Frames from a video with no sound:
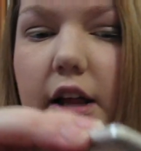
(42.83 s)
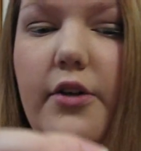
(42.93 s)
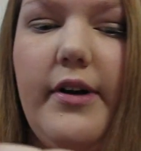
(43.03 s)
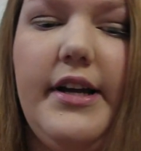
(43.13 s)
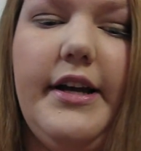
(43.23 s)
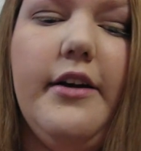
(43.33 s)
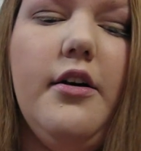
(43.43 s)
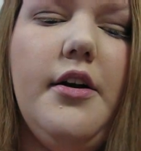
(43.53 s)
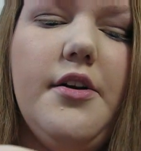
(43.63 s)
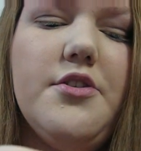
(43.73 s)
color right
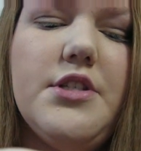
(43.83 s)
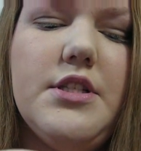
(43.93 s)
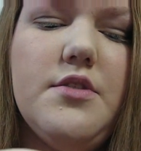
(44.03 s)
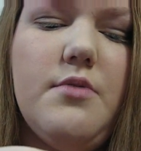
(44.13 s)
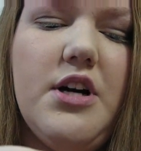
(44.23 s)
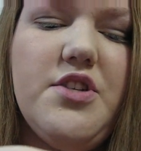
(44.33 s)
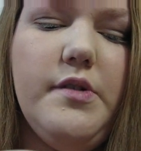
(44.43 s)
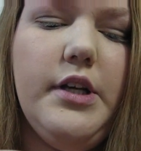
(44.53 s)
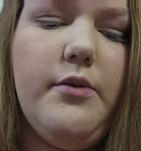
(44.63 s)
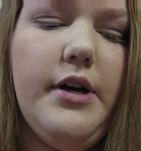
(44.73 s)
here. I'll just swatch it
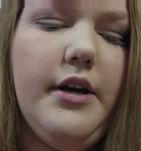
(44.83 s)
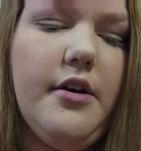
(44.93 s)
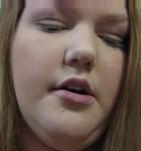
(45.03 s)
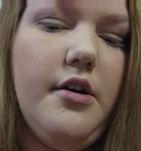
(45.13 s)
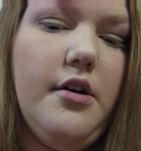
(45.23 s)
really quick.